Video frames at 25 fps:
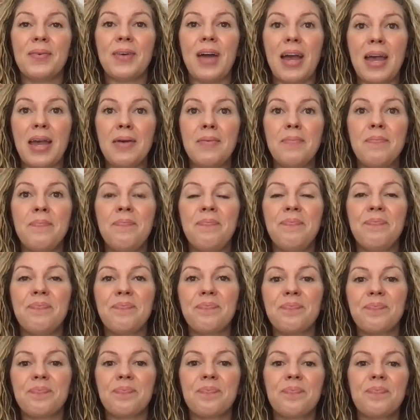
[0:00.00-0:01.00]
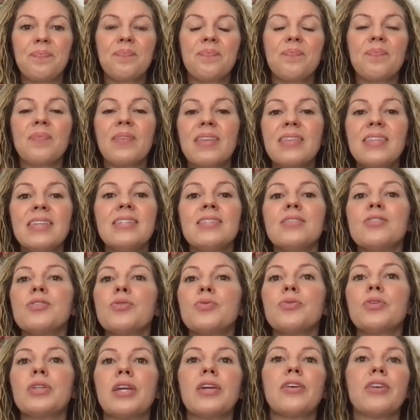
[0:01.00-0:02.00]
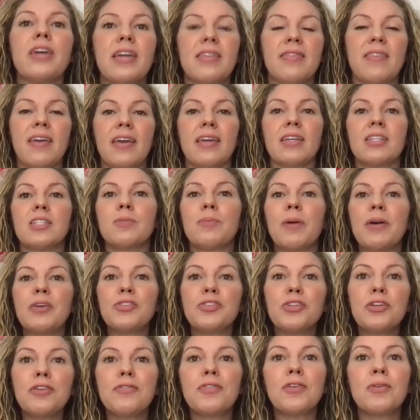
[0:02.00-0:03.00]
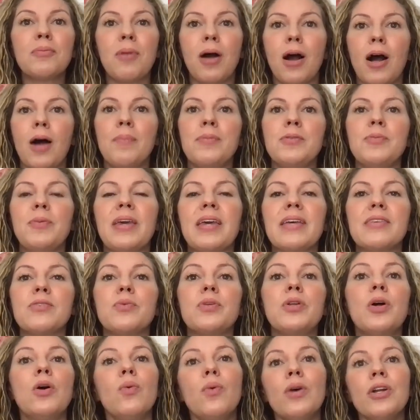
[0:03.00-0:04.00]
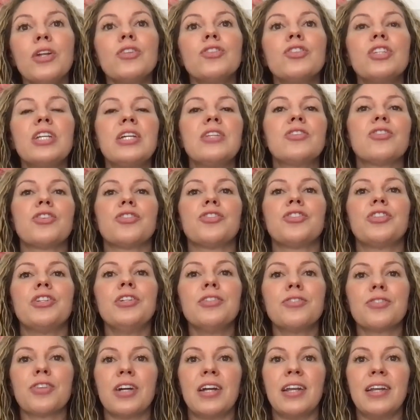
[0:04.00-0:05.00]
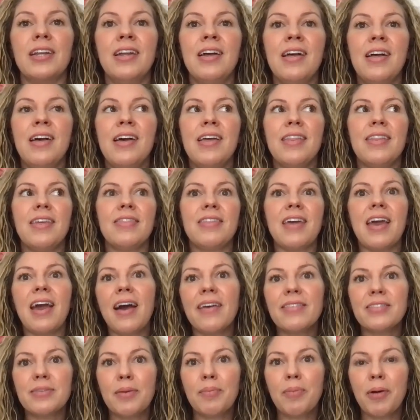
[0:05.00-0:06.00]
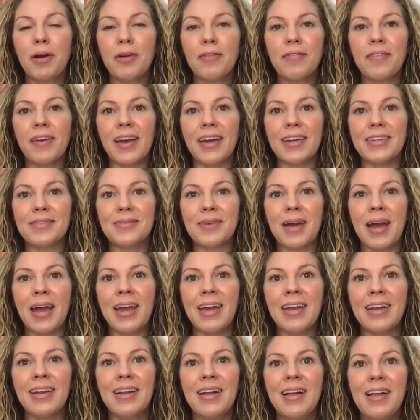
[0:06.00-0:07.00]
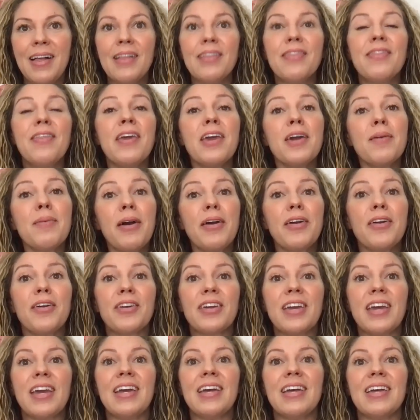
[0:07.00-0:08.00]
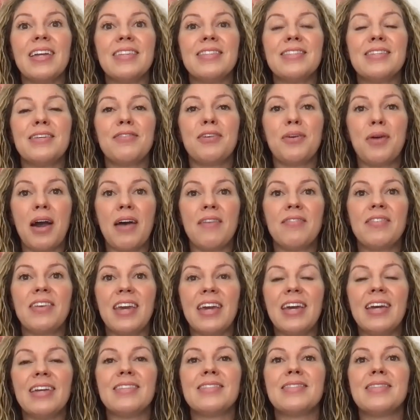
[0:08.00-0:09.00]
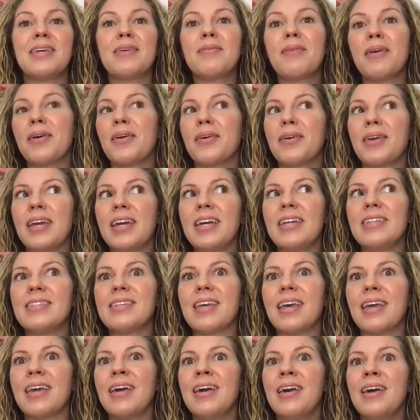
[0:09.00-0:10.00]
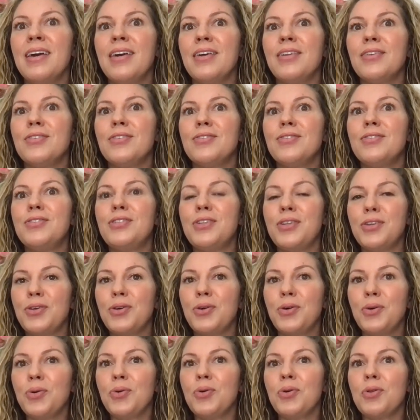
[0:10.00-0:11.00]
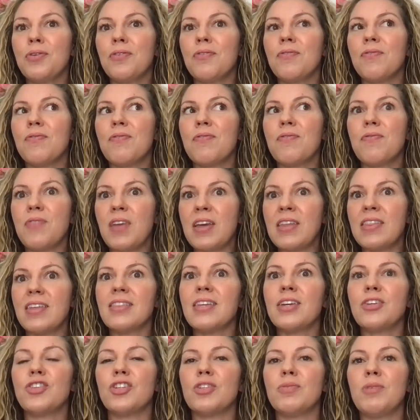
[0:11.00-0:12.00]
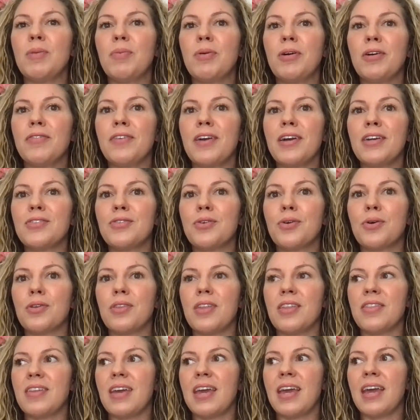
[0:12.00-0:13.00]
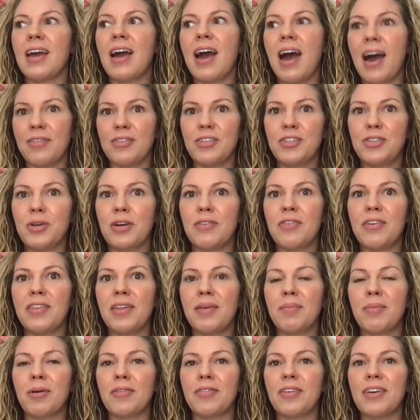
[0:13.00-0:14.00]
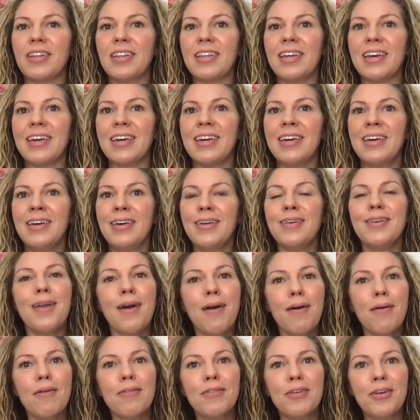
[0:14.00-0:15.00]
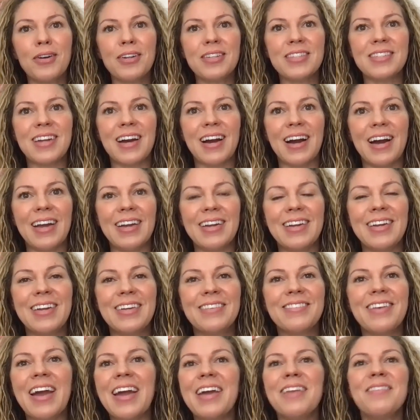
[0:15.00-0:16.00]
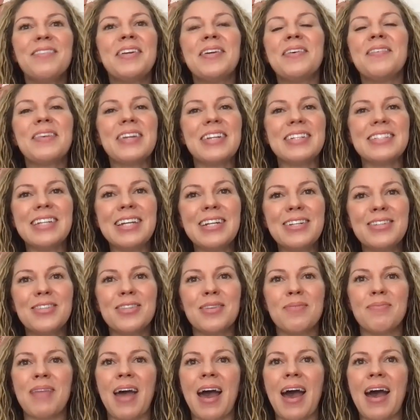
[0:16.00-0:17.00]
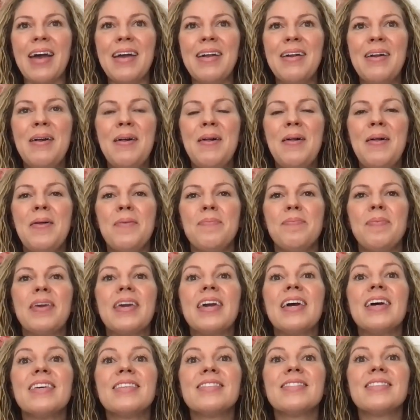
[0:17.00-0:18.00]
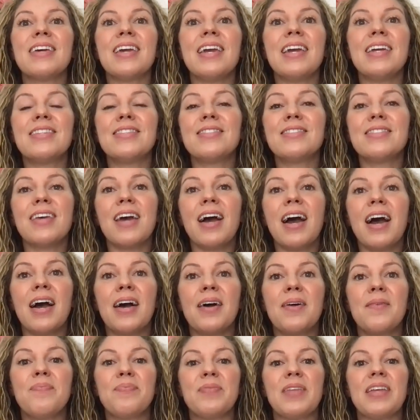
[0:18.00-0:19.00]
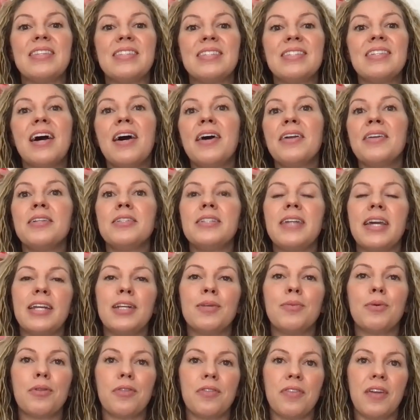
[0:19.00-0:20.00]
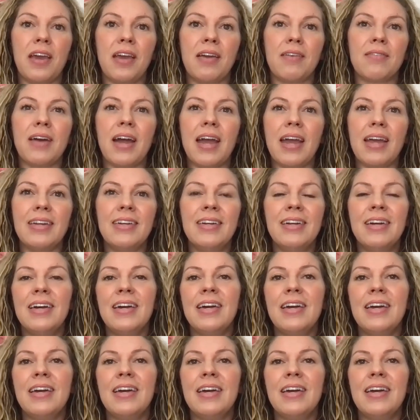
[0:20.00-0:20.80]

right? This is a really great thing, especially for moms, because we don't want to teach our children that they have to be perfect, right? Think about your kids. If you have kids, think about your kids. Like, do you think that they should be perfect or that they have to do everything perfectly? No, of course not, right? And we don't want to teach them that because it's an unattainable thing, right?